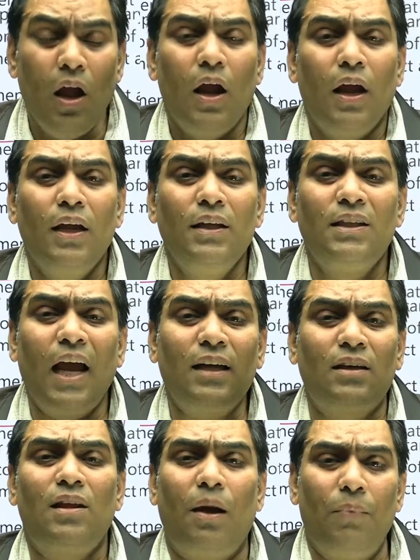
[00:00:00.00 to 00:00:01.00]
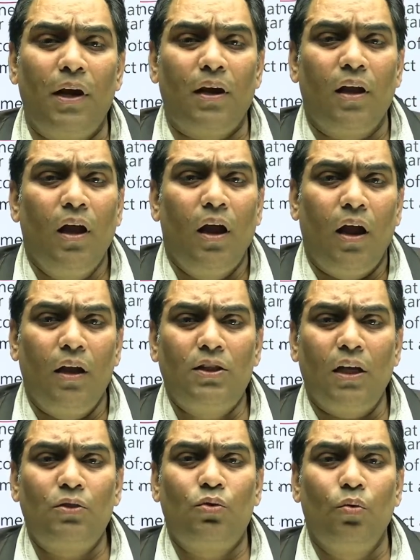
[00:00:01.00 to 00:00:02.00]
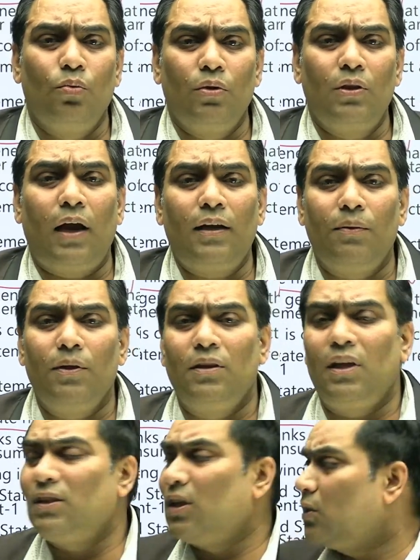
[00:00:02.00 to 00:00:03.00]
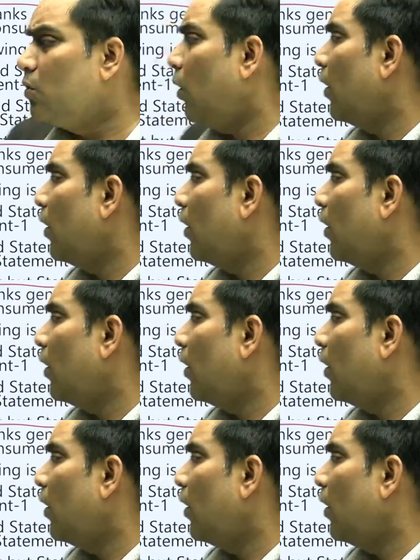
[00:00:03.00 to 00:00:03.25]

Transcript: inject the money, just to that this is known